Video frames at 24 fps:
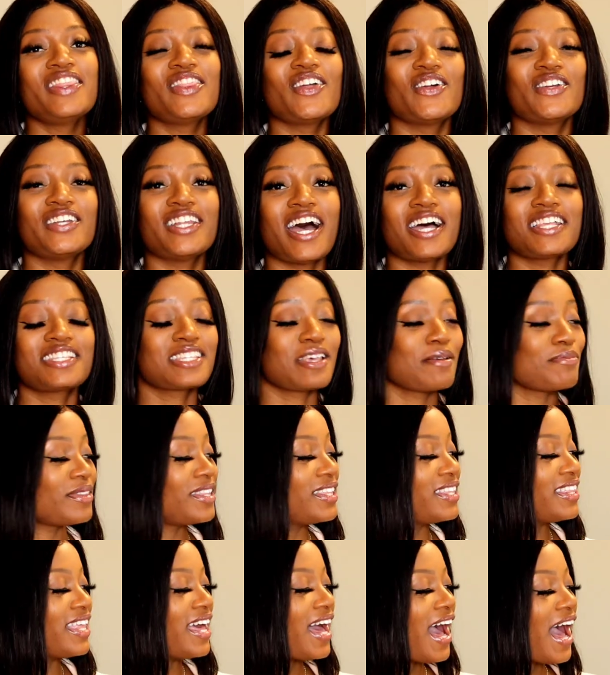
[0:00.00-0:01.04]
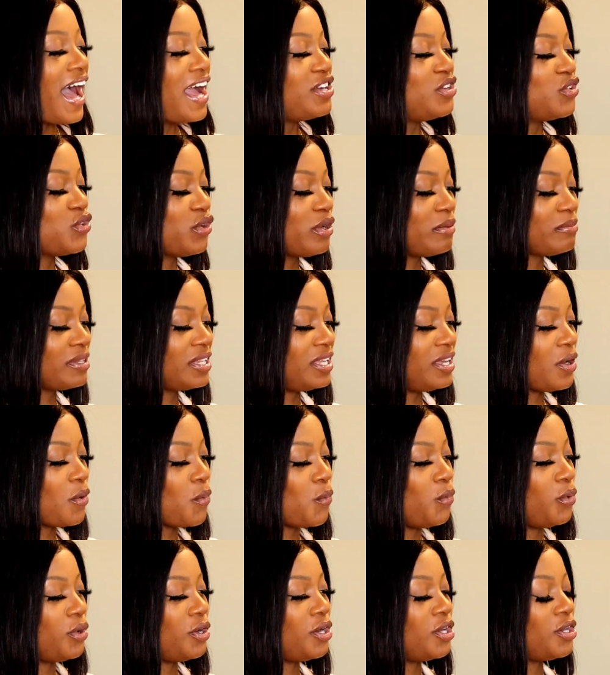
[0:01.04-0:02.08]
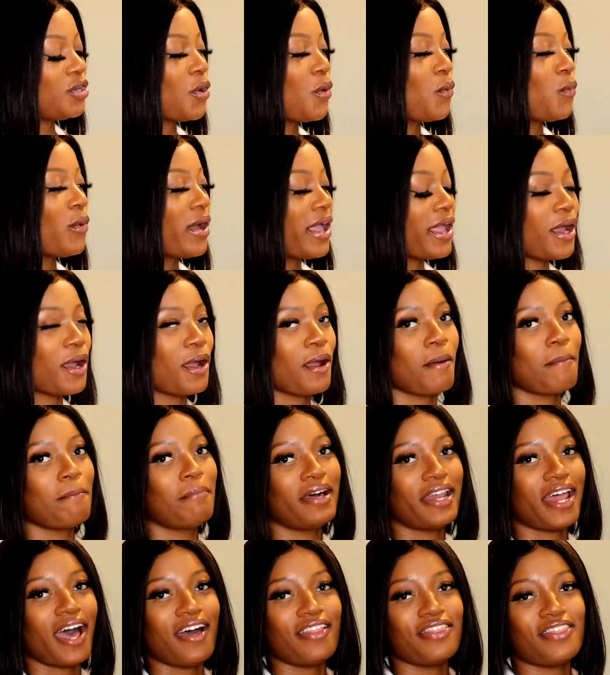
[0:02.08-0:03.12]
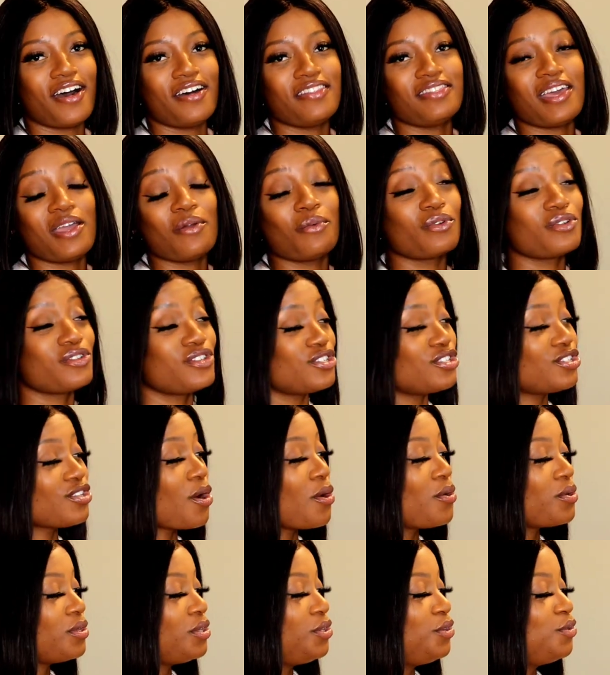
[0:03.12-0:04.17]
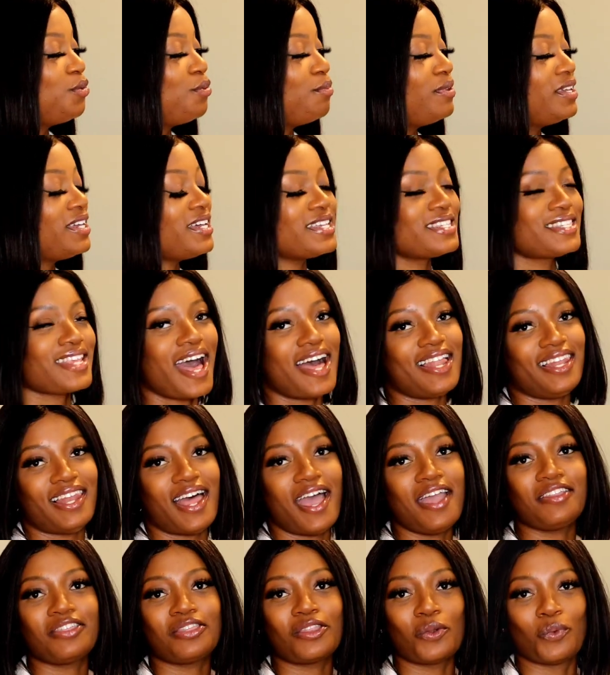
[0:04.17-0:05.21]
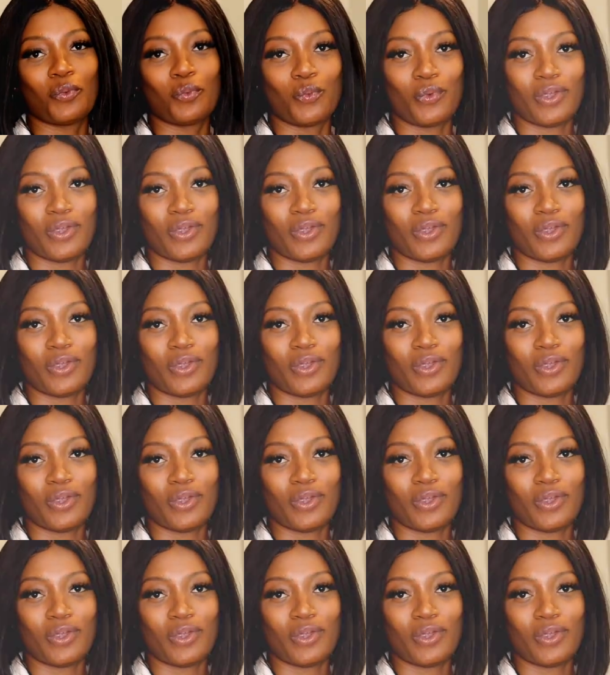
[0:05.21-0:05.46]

They're not something that I normally would wear, but I thought they were so cute because I like the